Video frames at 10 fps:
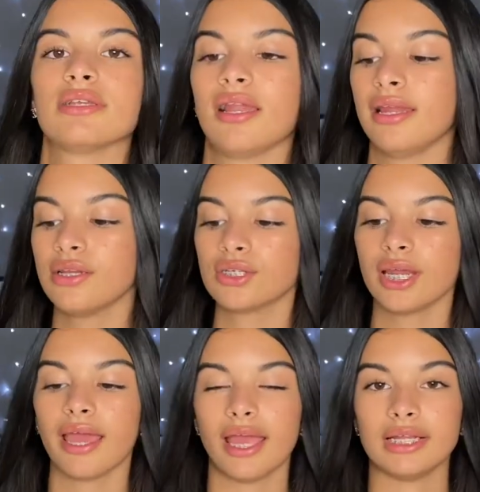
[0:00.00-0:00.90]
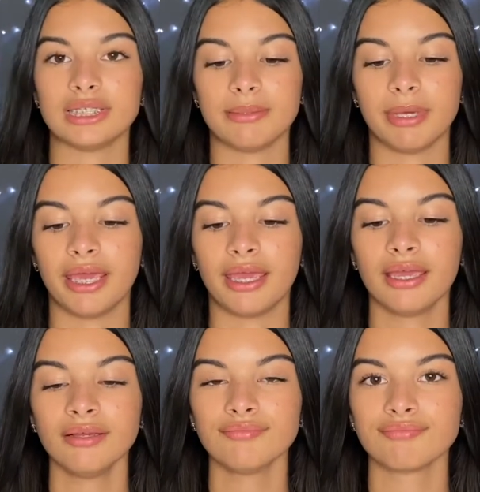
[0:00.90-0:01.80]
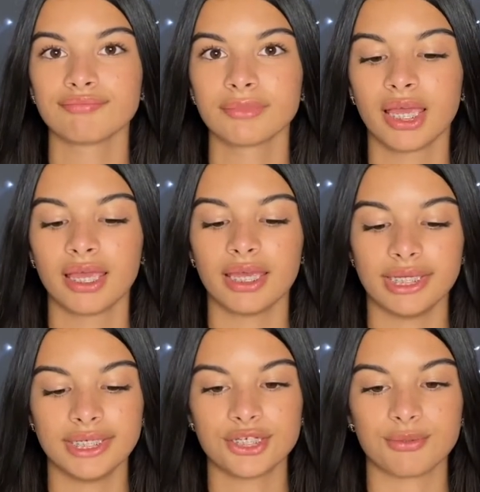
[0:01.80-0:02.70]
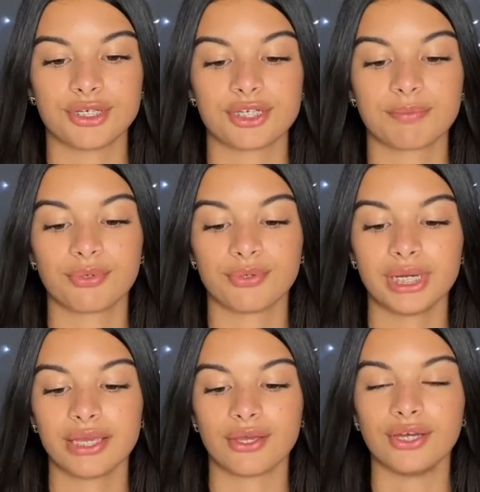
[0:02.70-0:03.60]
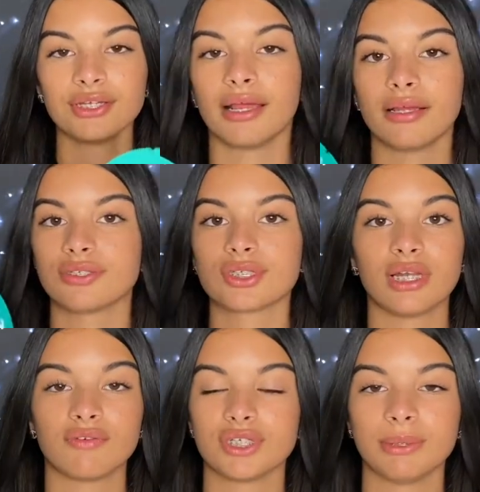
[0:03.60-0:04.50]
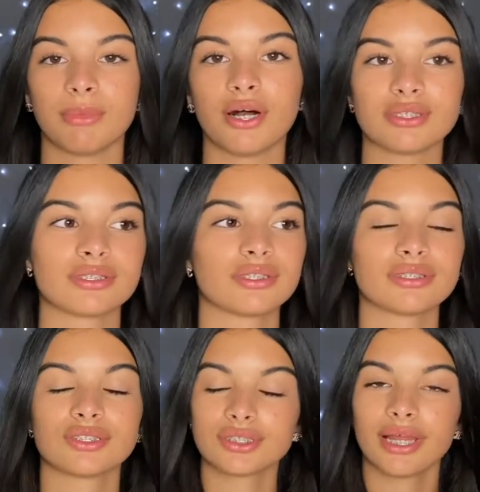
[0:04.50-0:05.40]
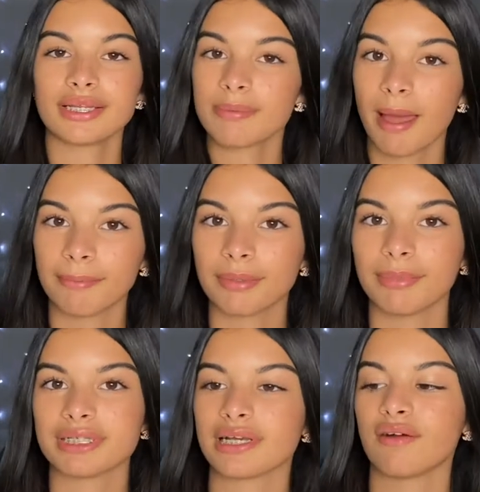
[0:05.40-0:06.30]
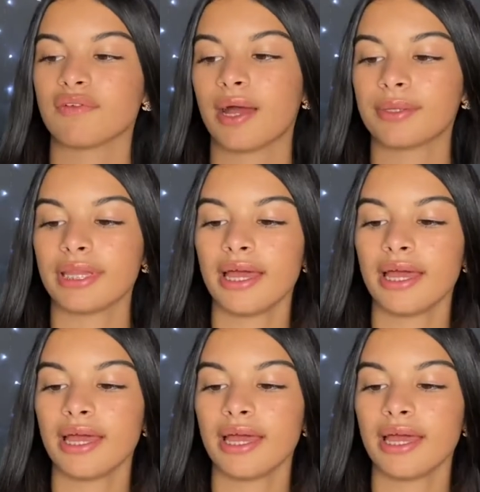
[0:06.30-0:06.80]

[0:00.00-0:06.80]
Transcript: literally 80p each, which is pretty good. I just love sheet masks. Just like to pamper myself now and then.